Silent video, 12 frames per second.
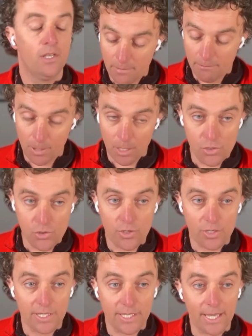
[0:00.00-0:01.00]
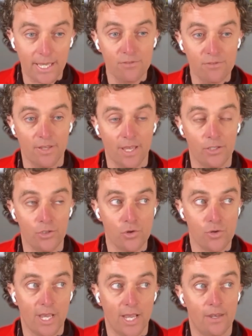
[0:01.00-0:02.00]
But you can counter that. You
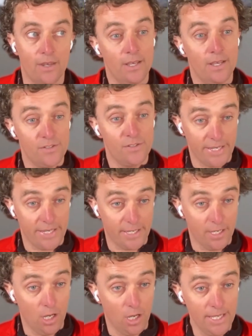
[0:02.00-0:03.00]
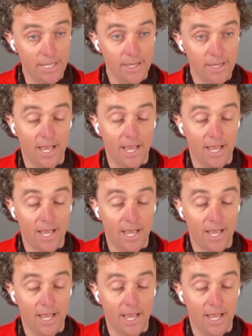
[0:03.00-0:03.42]
can take it early.